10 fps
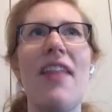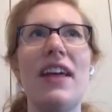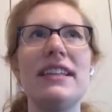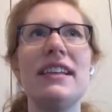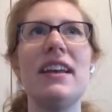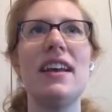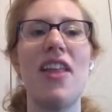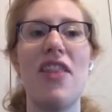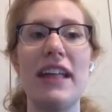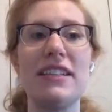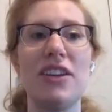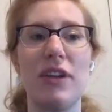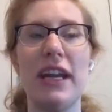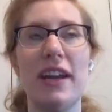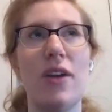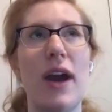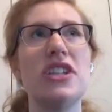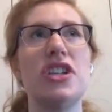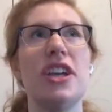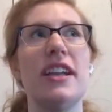that's a great
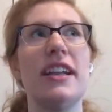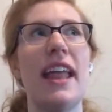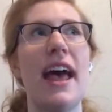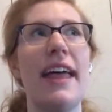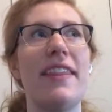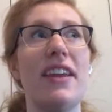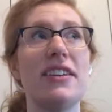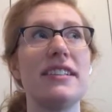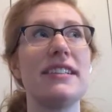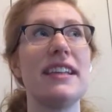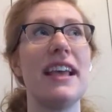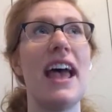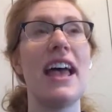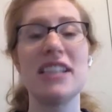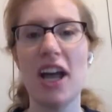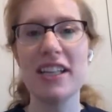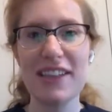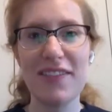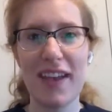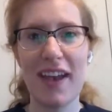question. There's tons
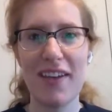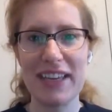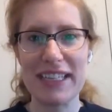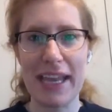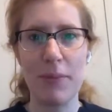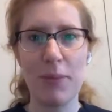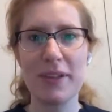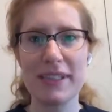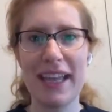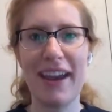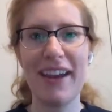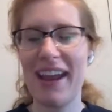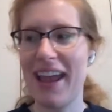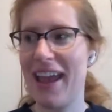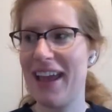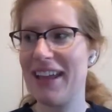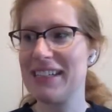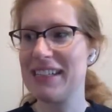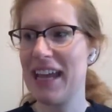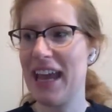of examples there,
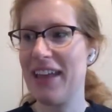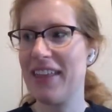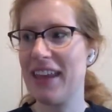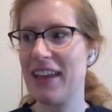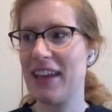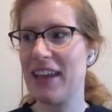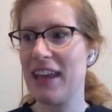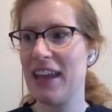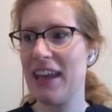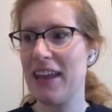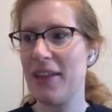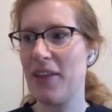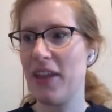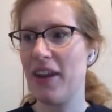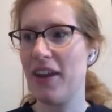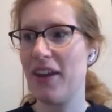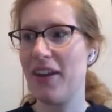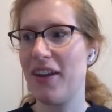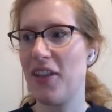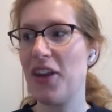and I think
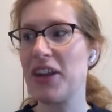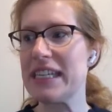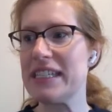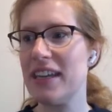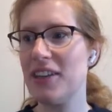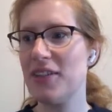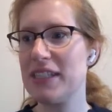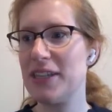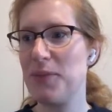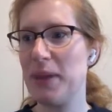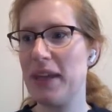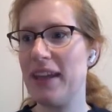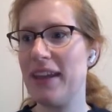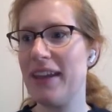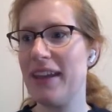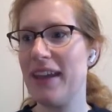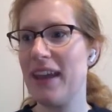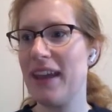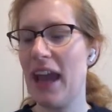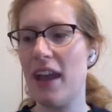there continues to be
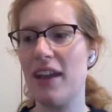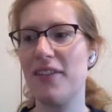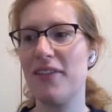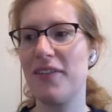kind of,